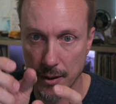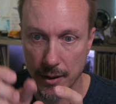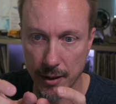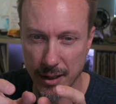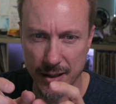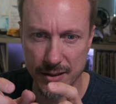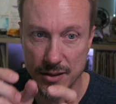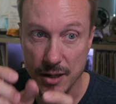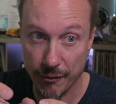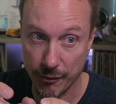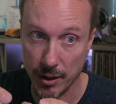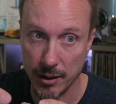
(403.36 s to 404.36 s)
is
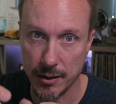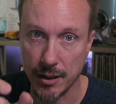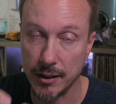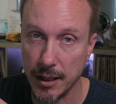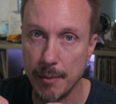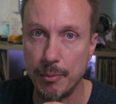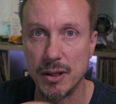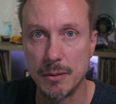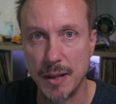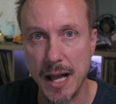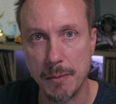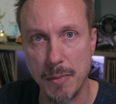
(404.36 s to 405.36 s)
different. The clamp on the Black